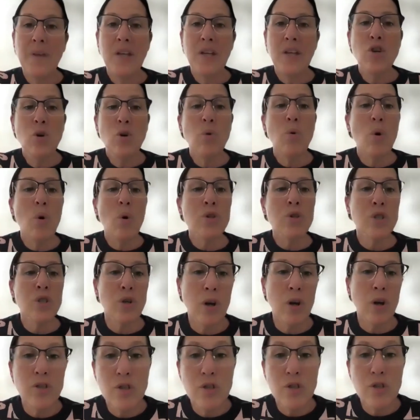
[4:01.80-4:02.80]
You're also
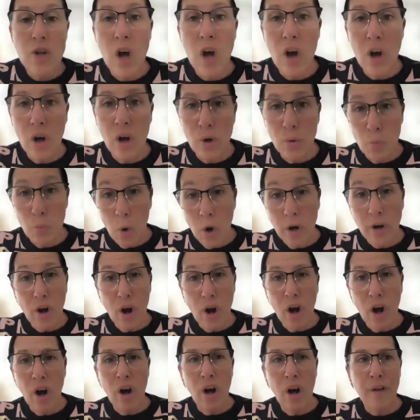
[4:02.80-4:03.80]
going to know what
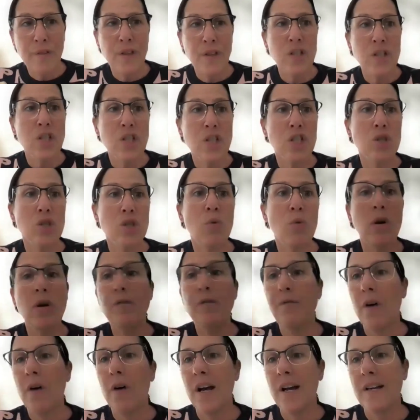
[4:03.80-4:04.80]
are the
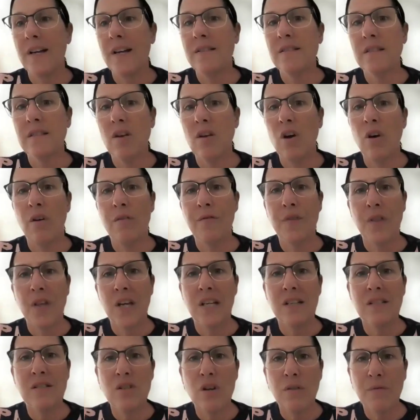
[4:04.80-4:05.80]
disqualifiers of
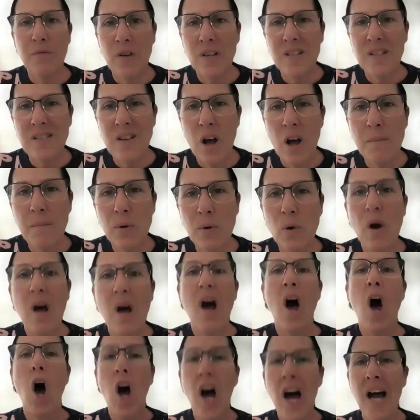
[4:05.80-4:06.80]
things. So for example,
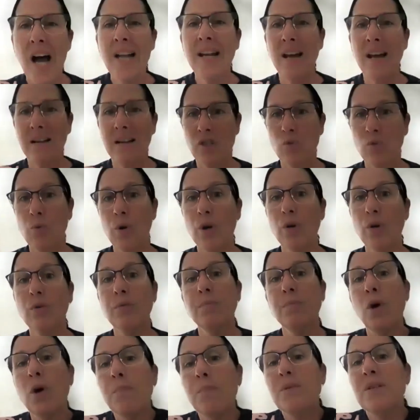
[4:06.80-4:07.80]
I like to work
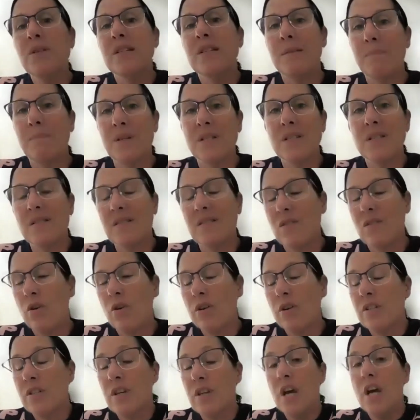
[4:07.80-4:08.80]
with purpose-led business
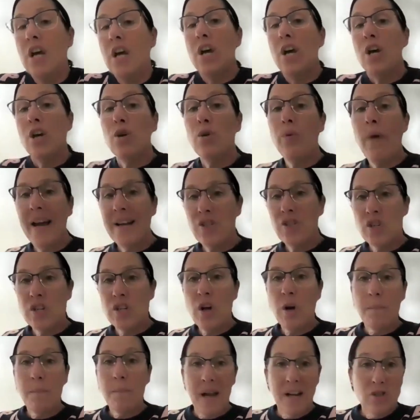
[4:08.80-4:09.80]
owners who
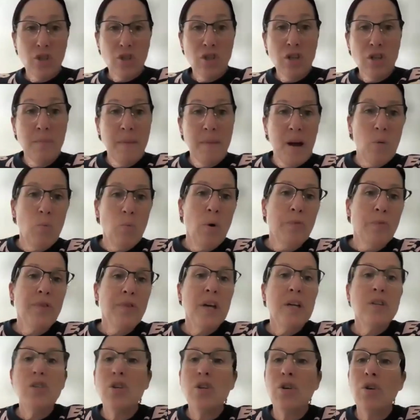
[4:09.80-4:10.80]
actually are passionate about what
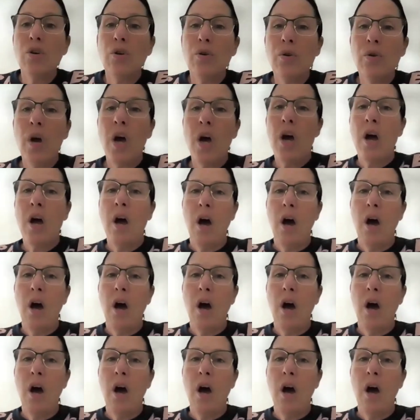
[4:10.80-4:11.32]
they do.